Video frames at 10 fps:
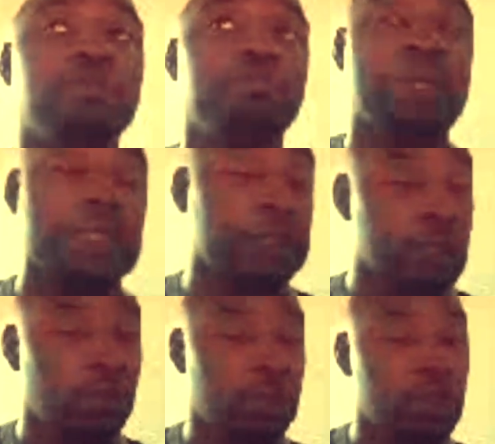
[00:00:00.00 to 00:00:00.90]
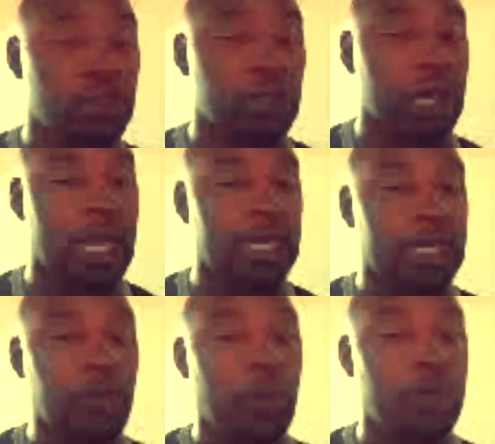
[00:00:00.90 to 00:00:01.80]
business owners, and
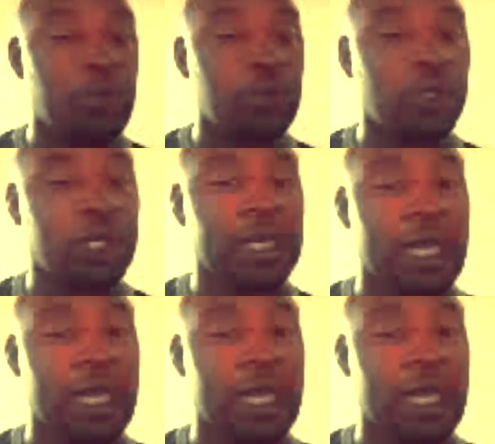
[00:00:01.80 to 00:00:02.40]
anyone who's looking